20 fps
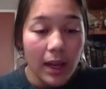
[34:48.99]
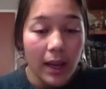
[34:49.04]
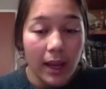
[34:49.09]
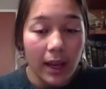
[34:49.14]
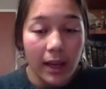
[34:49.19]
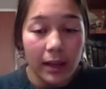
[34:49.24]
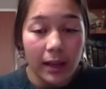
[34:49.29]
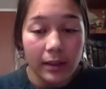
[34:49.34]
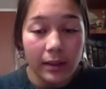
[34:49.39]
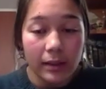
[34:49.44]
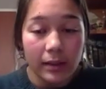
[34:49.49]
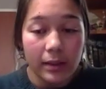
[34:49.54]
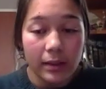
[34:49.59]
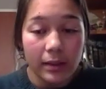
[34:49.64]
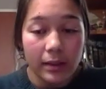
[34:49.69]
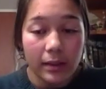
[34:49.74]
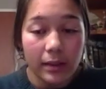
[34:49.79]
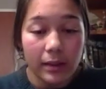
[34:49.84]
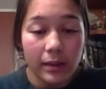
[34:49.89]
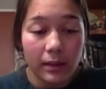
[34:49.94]
And
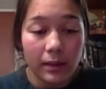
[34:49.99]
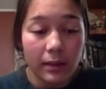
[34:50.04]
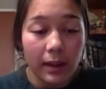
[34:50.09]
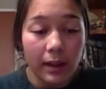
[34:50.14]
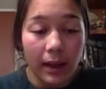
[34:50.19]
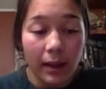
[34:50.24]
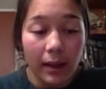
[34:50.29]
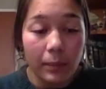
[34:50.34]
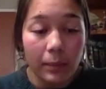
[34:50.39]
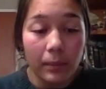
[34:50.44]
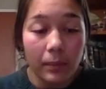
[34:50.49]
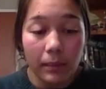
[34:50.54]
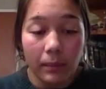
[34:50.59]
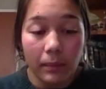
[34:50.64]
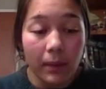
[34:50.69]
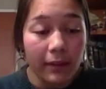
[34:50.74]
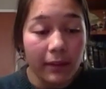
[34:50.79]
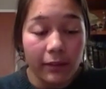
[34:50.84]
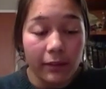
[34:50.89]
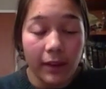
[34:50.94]
that
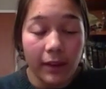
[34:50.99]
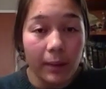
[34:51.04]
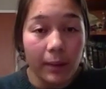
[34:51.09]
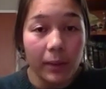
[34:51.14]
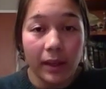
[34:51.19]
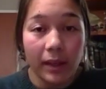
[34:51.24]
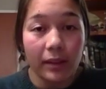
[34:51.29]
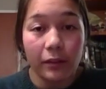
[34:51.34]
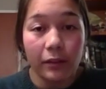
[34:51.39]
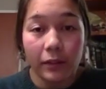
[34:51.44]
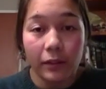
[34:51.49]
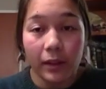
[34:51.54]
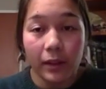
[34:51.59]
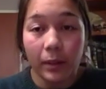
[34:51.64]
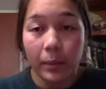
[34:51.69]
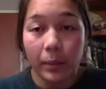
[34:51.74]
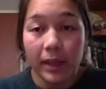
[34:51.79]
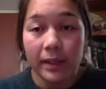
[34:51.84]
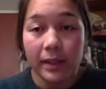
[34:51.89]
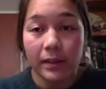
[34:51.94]
my family in the
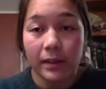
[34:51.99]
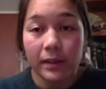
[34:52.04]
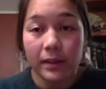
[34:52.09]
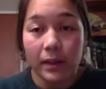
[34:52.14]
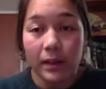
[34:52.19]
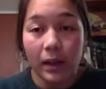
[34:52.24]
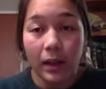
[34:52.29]
Philippines,